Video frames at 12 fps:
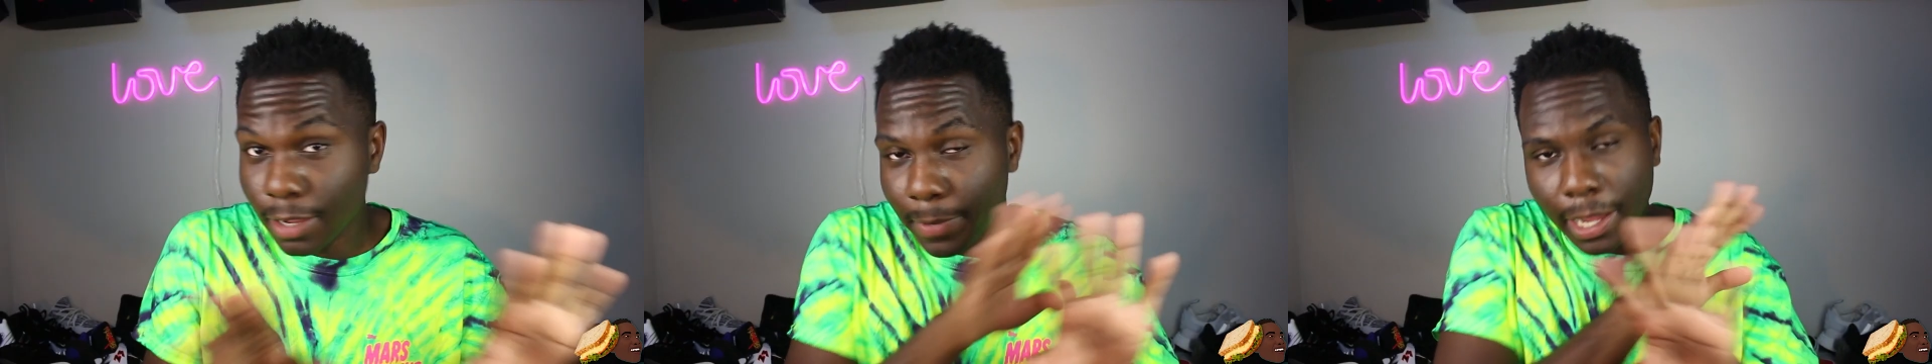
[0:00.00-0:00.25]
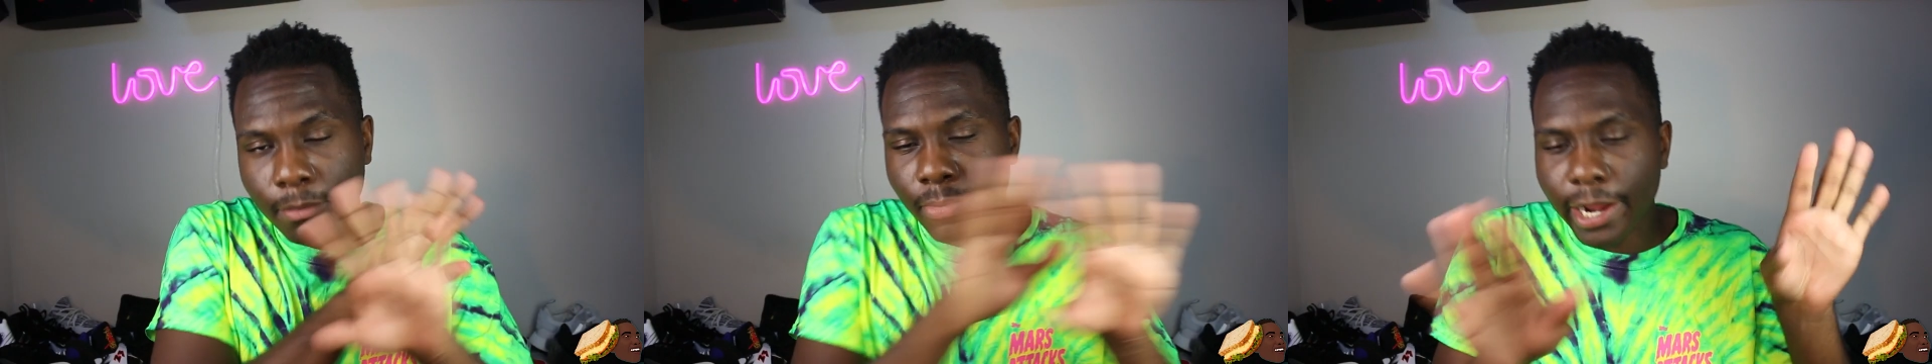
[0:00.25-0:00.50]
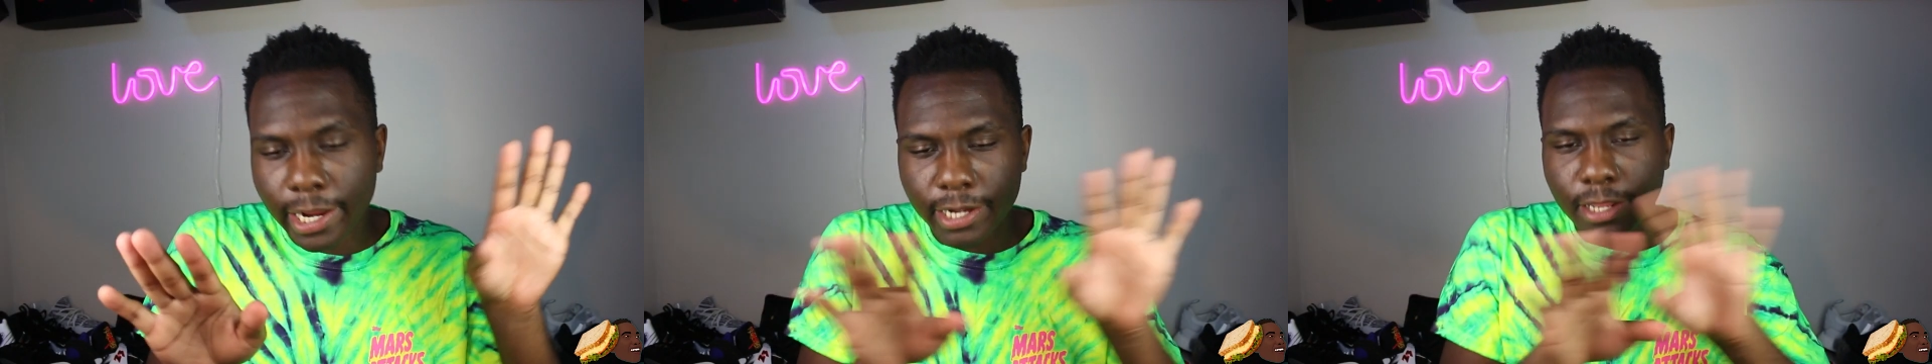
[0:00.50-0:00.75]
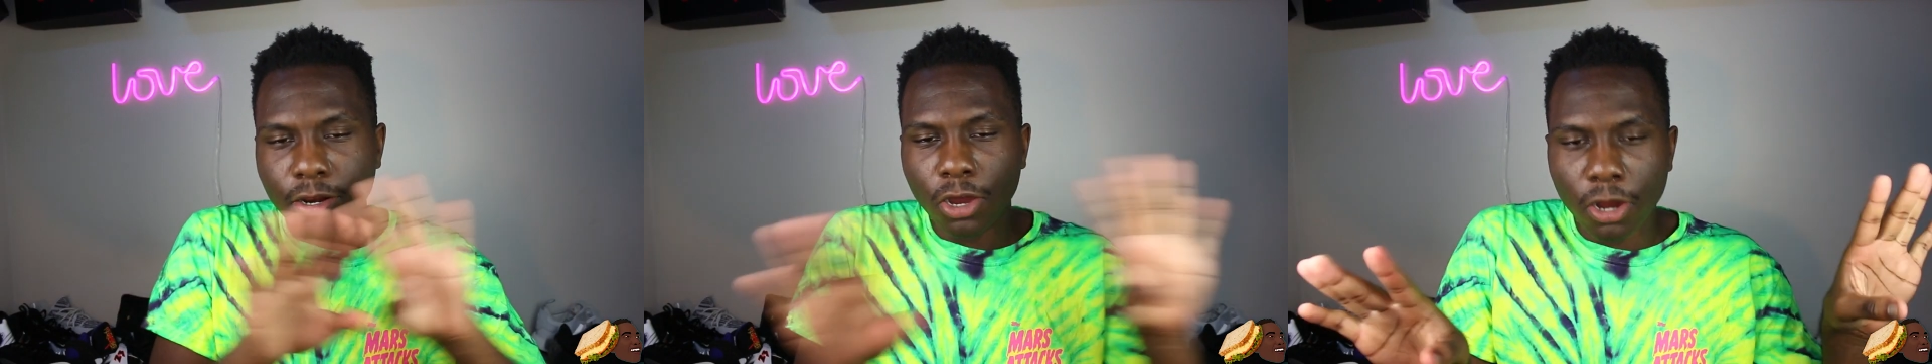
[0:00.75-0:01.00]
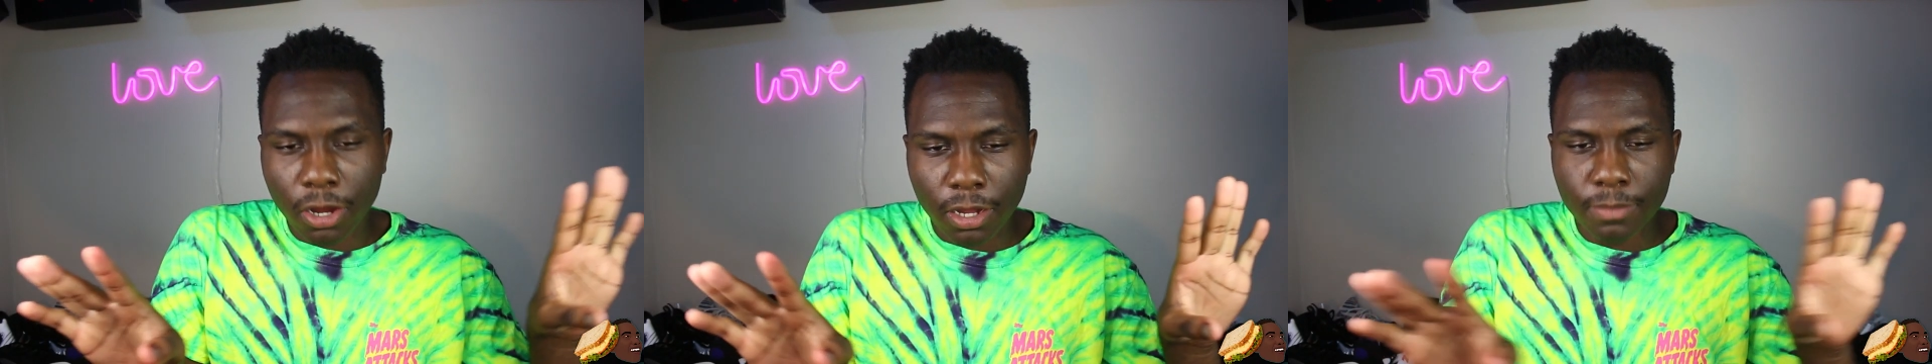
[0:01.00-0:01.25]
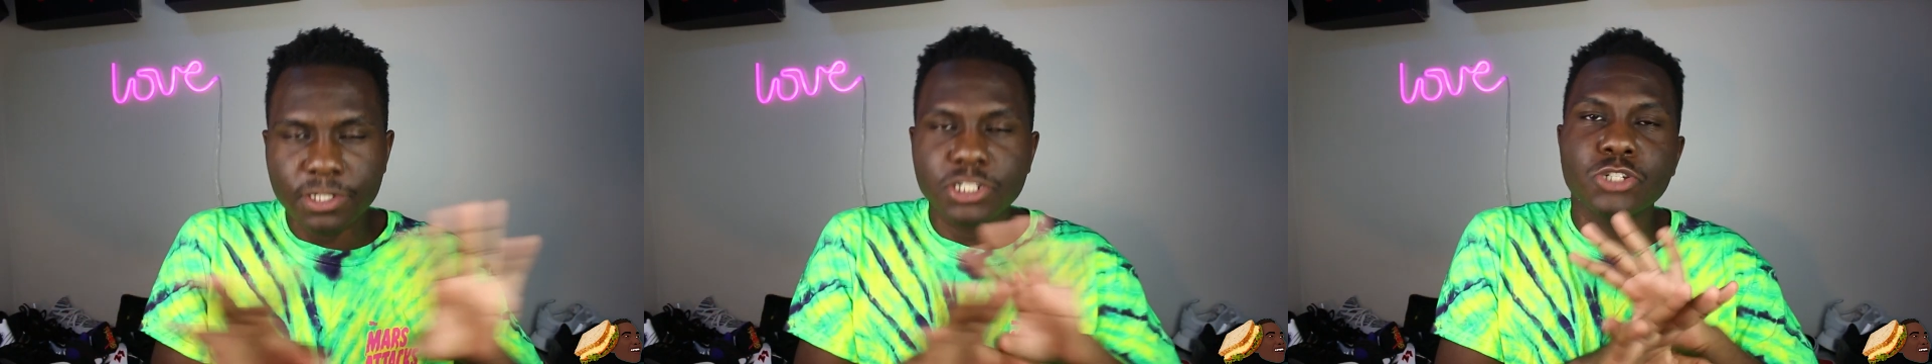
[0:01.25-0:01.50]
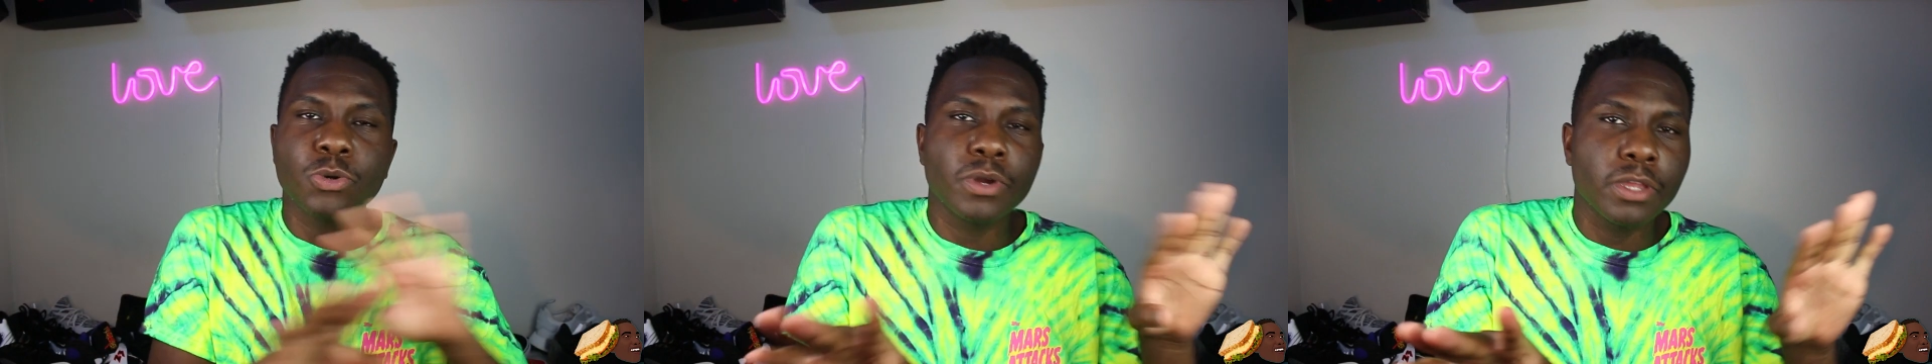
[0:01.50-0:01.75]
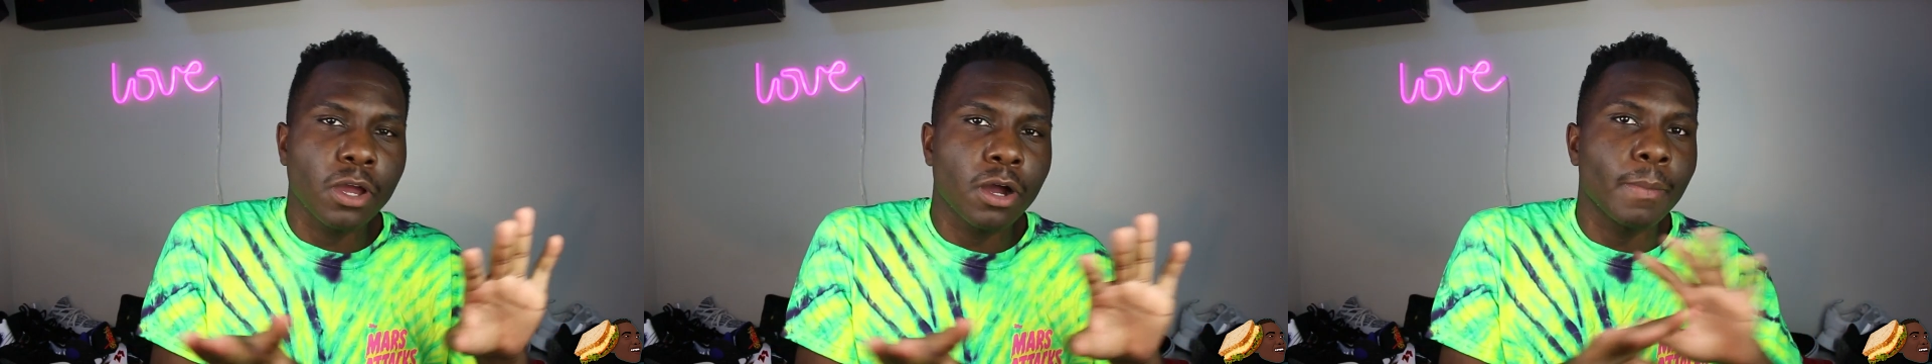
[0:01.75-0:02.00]
I'm not bragging at all. I'm just
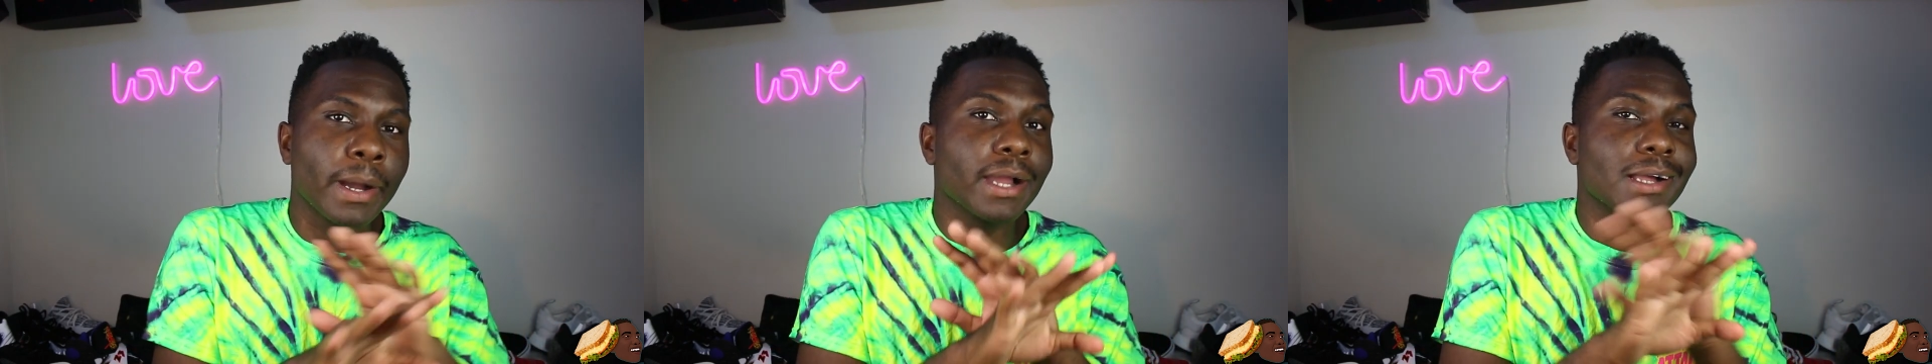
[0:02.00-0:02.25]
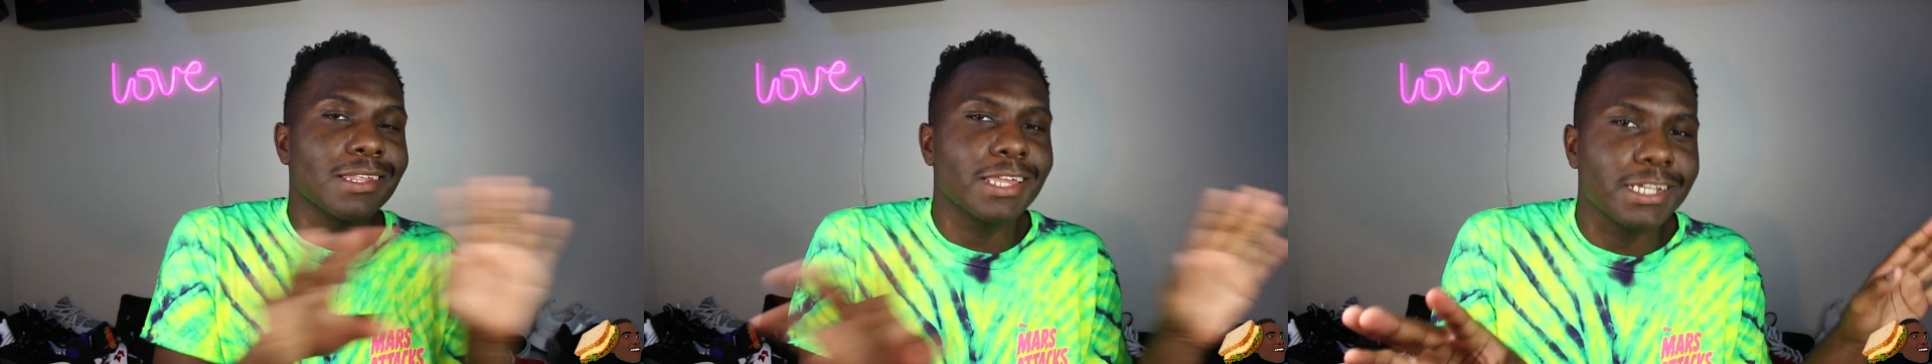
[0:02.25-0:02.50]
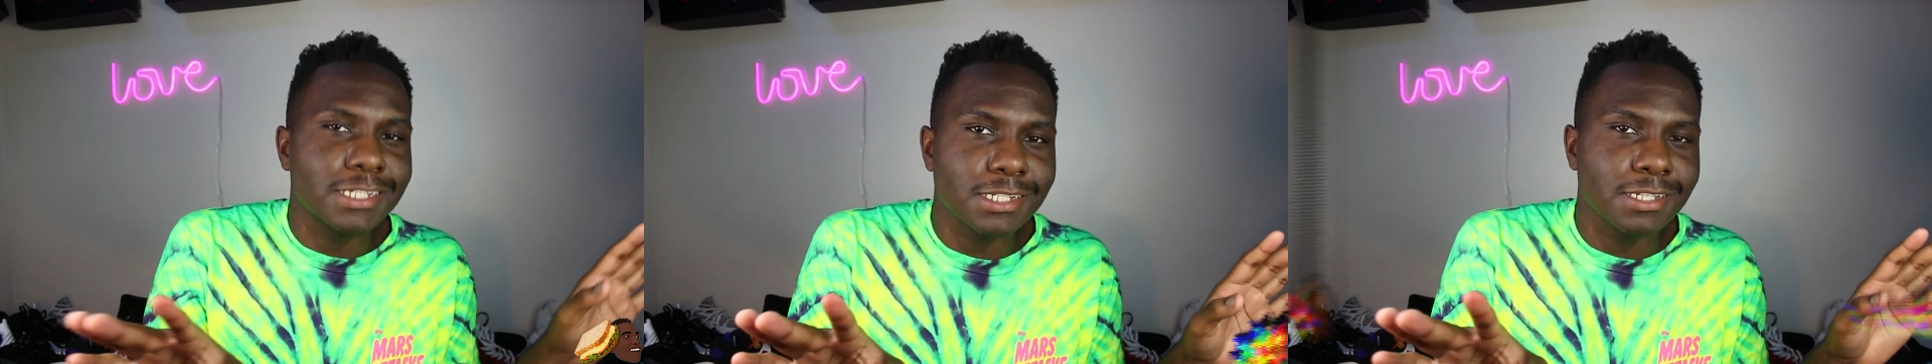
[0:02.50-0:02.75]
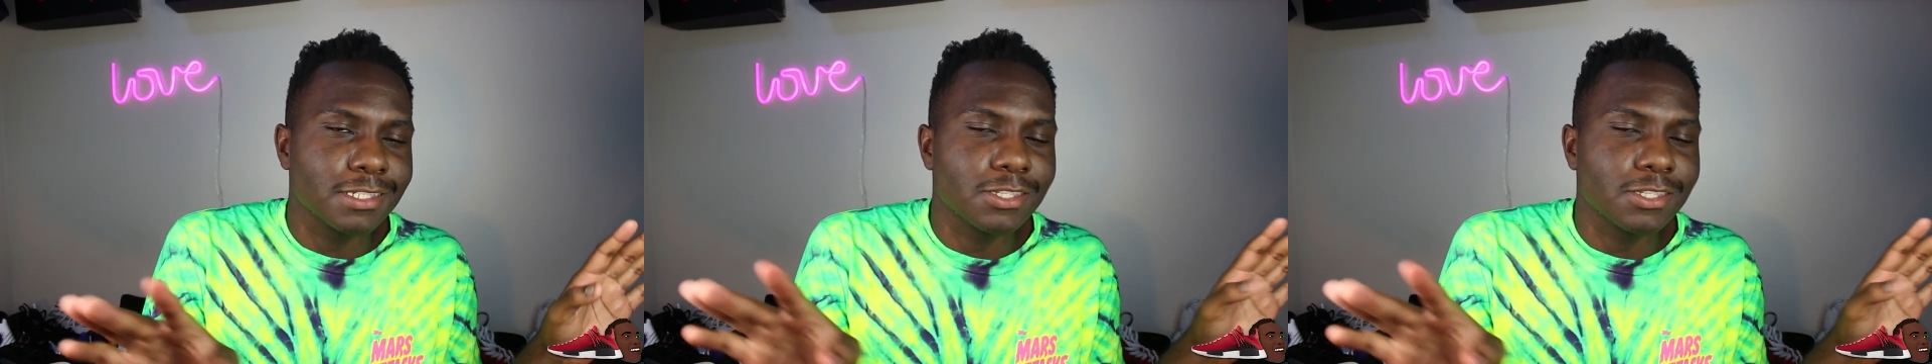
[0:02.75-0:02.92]
showing y'all my collection.